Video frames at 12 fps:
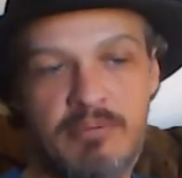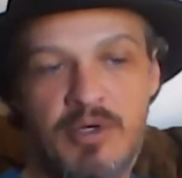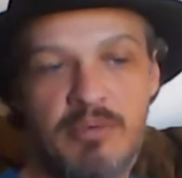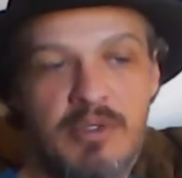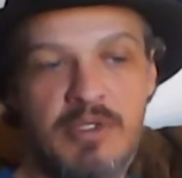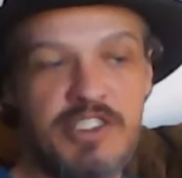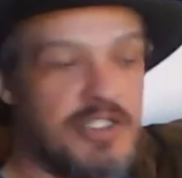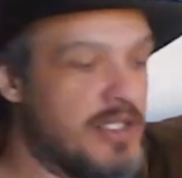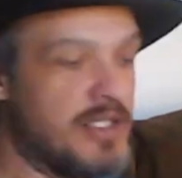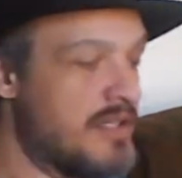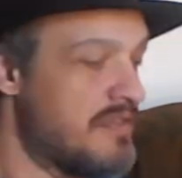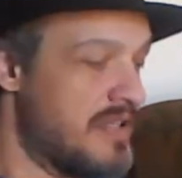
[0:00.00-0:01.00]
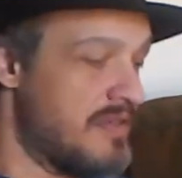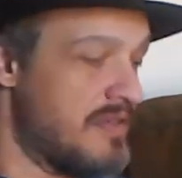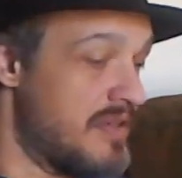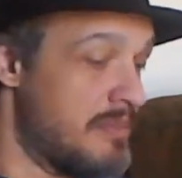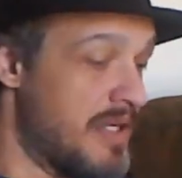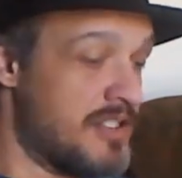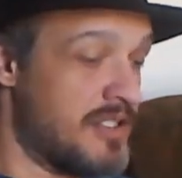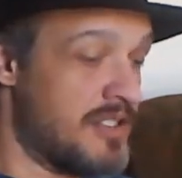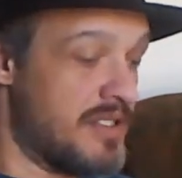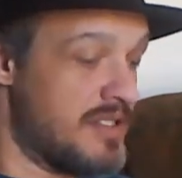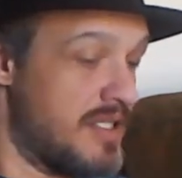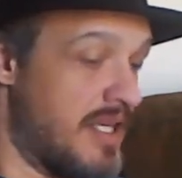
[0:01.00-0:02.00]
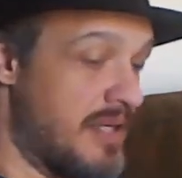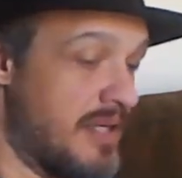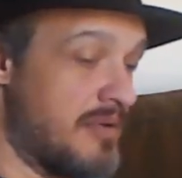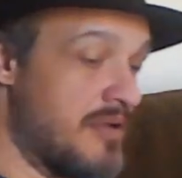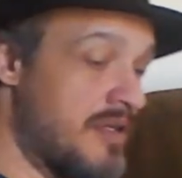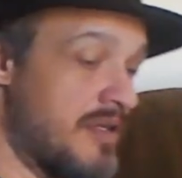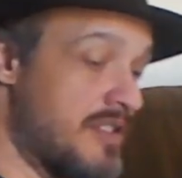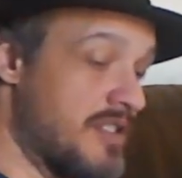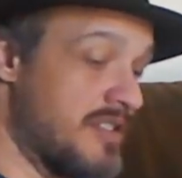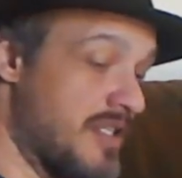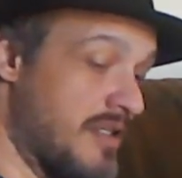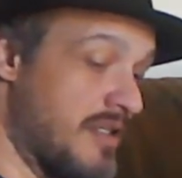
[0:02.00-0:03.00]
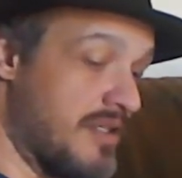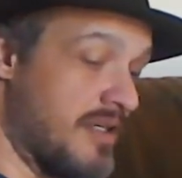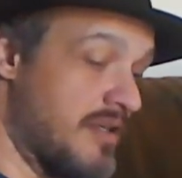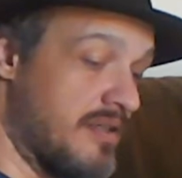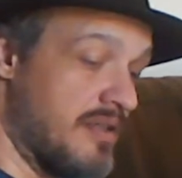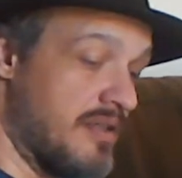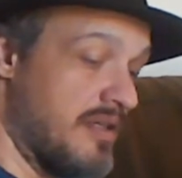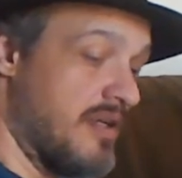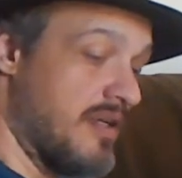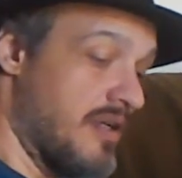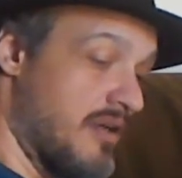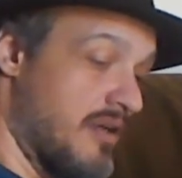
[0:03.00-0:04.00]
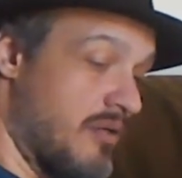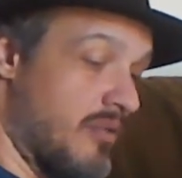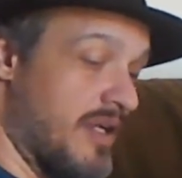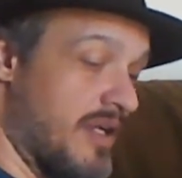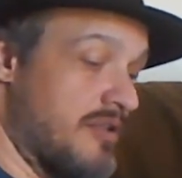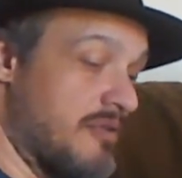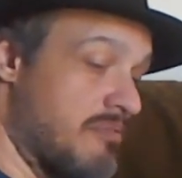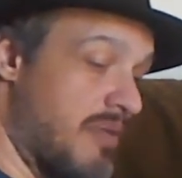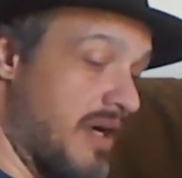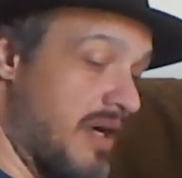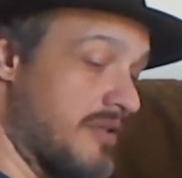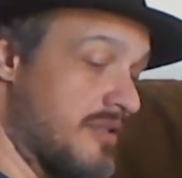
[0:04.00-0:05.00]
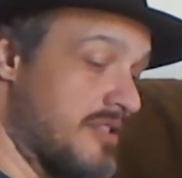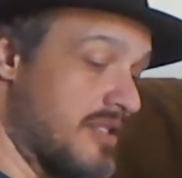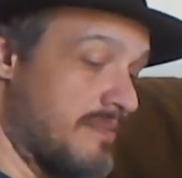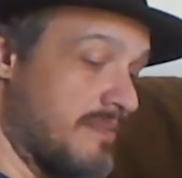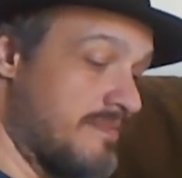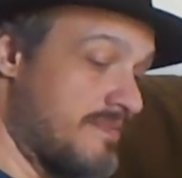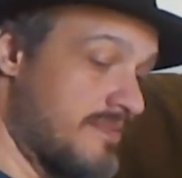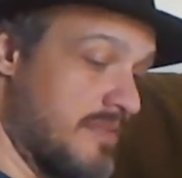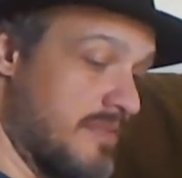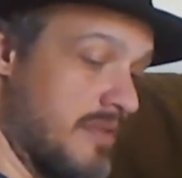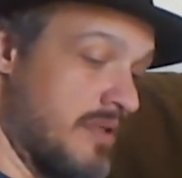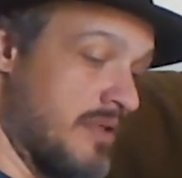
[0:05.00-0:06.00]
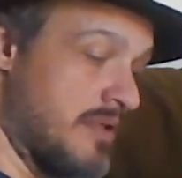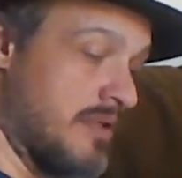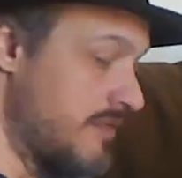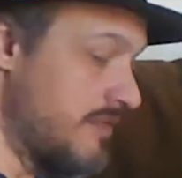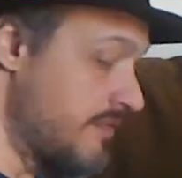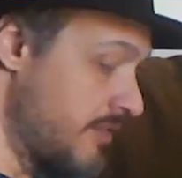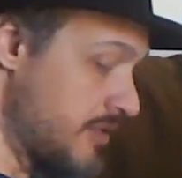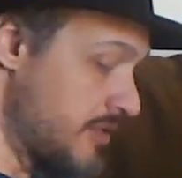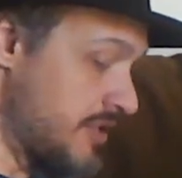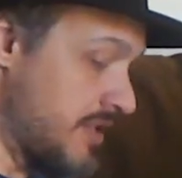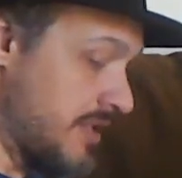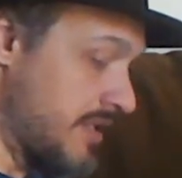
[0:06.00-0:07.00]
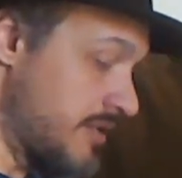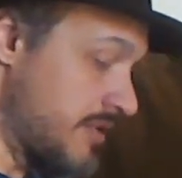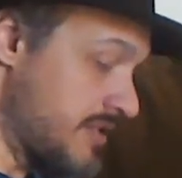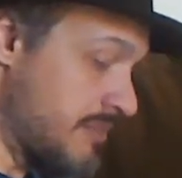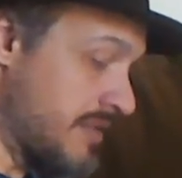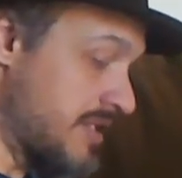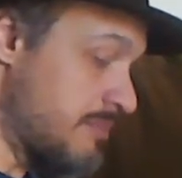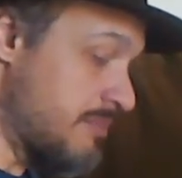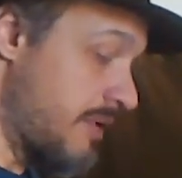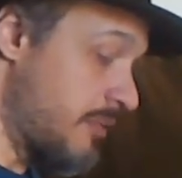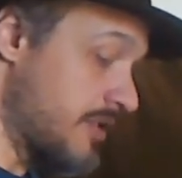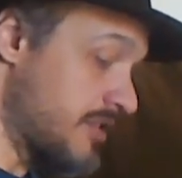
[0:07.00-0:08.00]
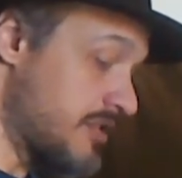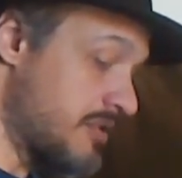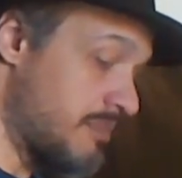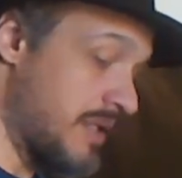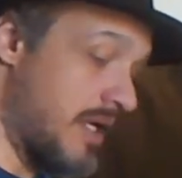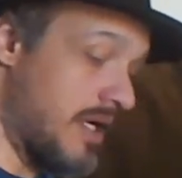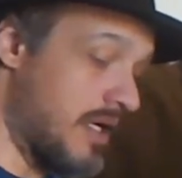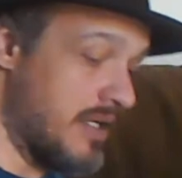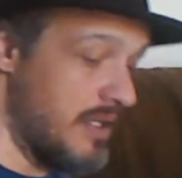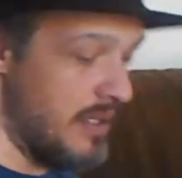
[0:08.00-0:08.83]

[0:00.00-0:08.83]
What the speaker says: Probably shouldn't have even mentioned his name. The idiots out there are way too bothersome. Fortunately, there's a means by which to block.